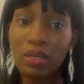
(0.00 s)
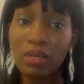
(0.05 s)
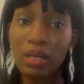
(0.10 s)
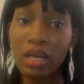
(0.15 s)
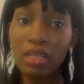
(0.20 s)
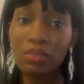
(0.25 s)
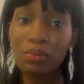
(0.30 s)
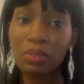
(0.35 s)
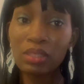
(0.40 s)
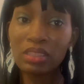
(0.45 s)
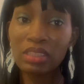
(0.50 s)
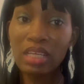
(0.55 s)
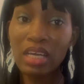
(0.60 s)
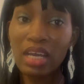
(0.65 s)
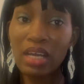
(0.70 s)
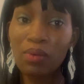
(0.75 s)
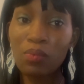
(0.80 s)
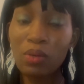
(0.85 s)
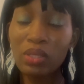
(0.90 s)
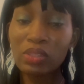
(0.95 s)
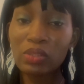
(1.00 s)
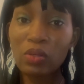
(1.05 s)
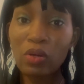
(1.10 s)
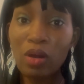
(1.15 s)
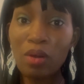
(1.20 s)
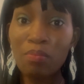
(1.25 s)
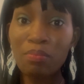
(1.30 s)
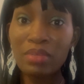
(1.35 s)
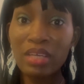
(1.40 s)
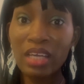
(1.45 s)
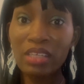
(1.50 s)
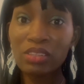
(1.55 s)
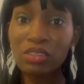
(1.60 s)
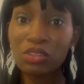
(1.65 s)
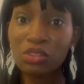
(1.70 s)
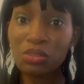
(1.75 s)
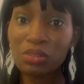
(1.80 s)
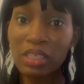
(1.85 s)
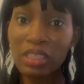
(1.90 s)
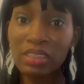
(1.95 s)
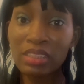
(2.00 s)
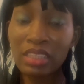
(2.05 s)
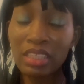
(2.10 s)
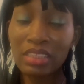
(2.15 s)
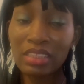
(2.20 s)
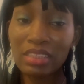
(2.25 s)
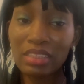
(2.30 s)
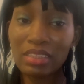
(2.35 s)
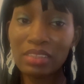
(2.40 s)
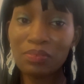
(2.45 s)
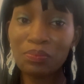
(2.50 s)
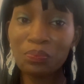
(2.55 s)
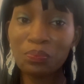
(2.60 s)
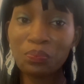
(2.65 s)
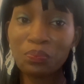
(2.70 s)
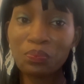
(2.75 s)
And he was like, what company are you interested in?